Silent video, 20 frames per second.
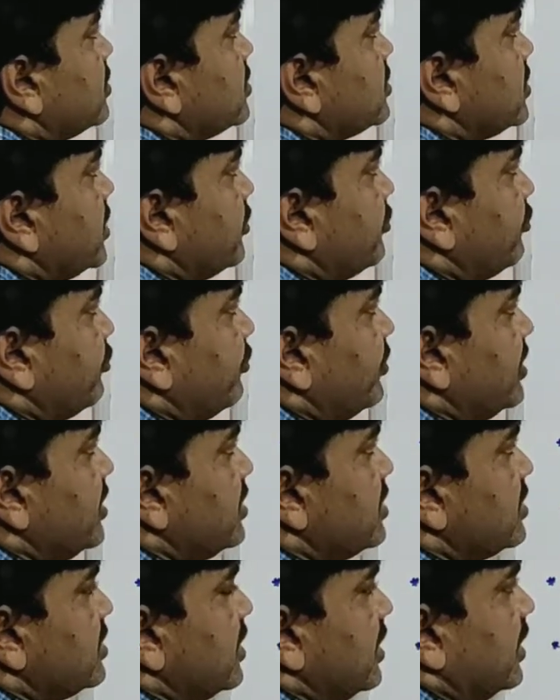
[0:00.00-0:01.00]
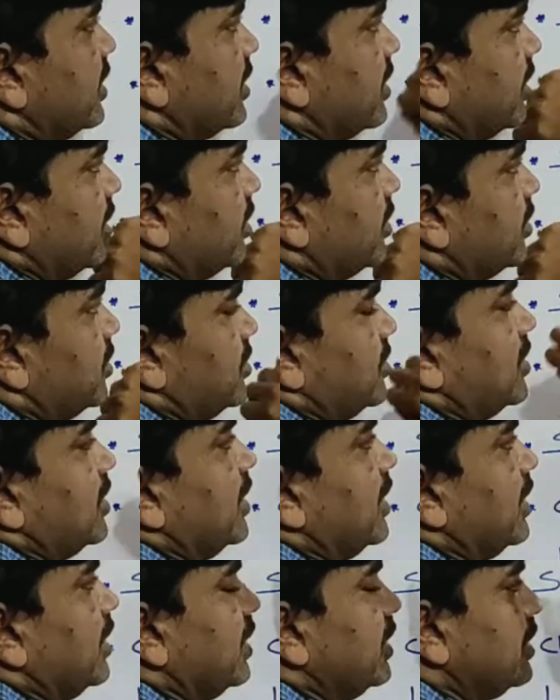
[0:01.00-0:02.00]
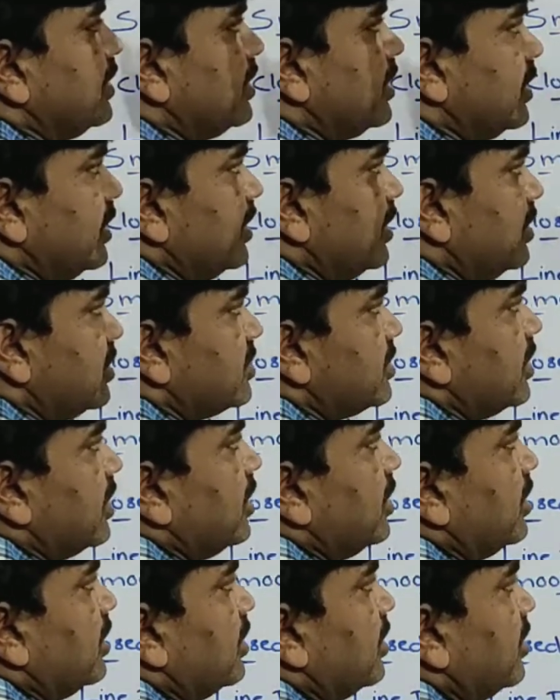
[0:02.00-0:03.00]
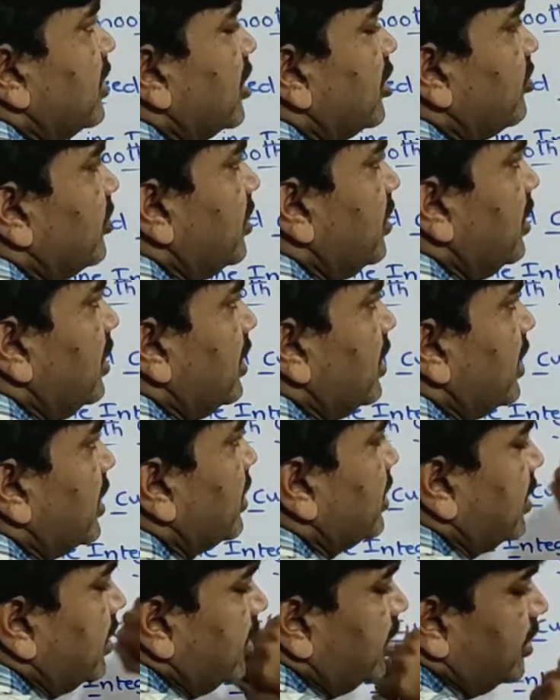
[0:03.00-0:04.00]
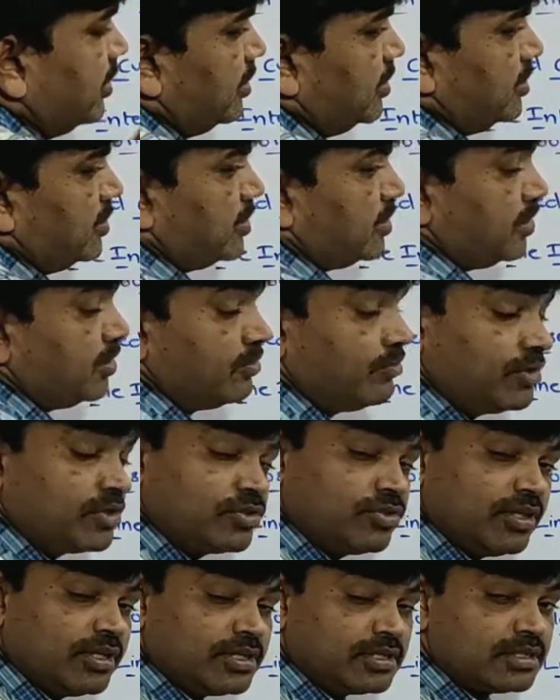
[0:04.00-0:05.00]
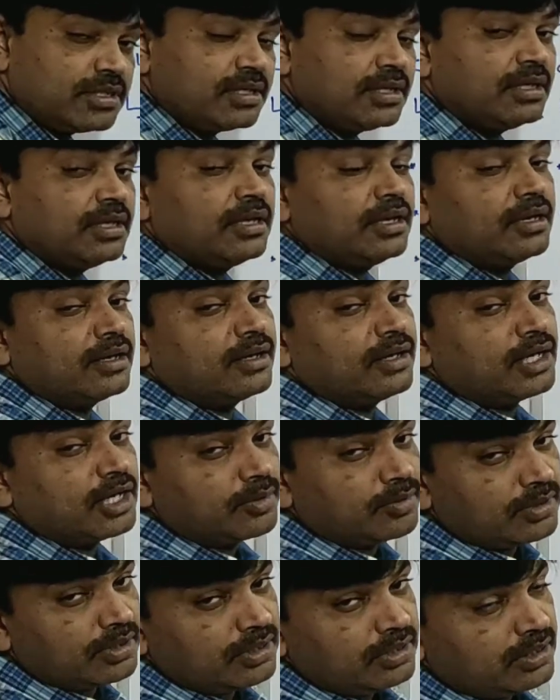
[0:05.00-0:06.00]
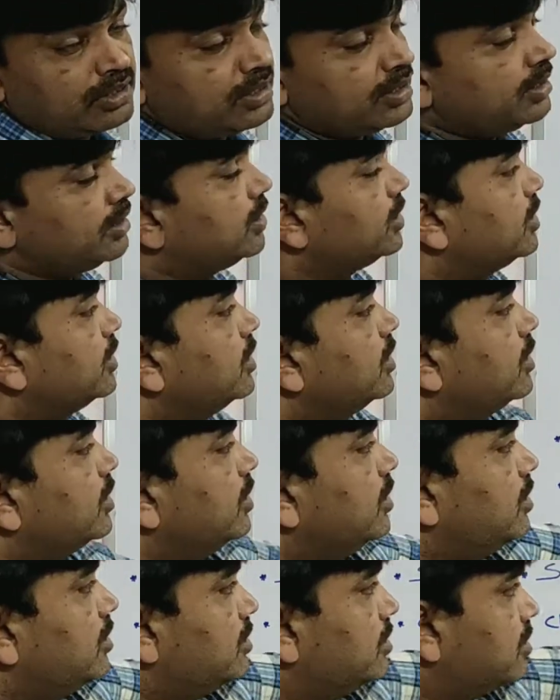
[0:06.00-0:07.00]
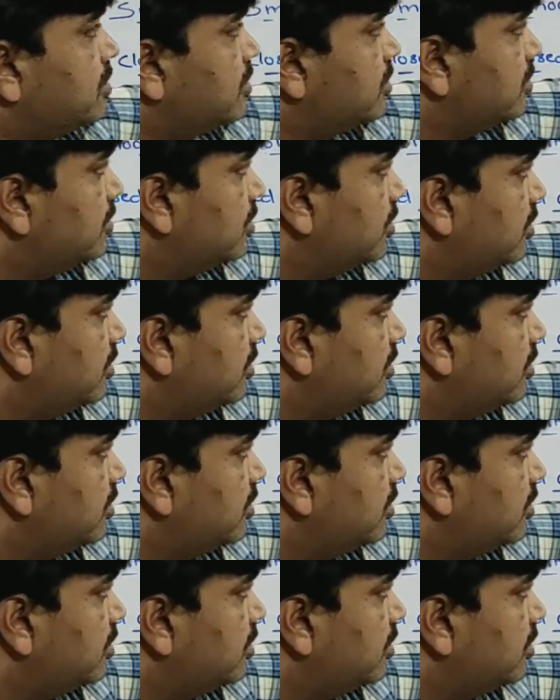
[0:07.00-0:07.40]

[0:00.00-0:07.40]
surface integrals. It deals double integrals. What, students? Double integrals.